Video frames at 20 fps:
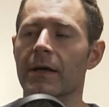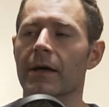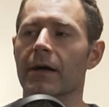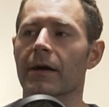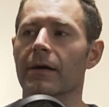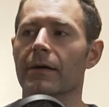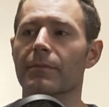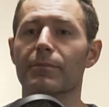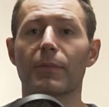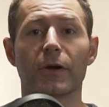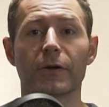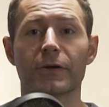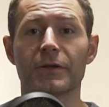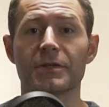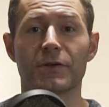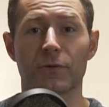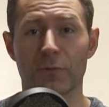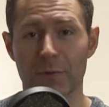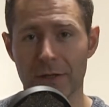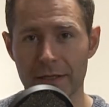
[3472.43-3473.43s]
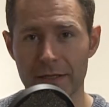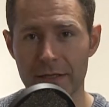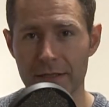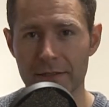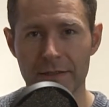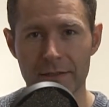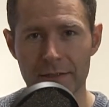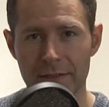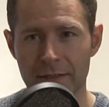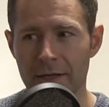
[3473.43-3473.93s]
Marcus
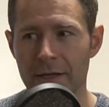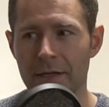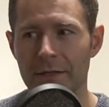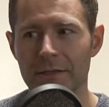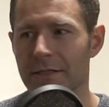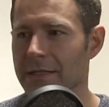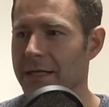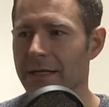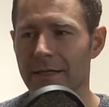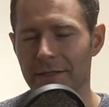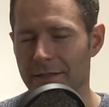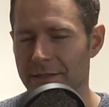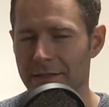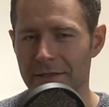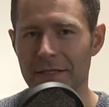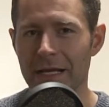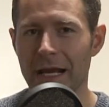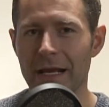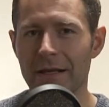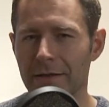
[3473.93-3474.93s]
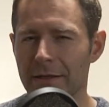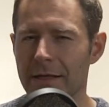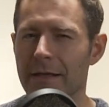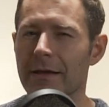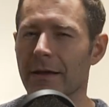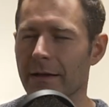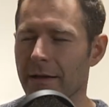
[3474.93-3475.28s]
Aurelius did it daily,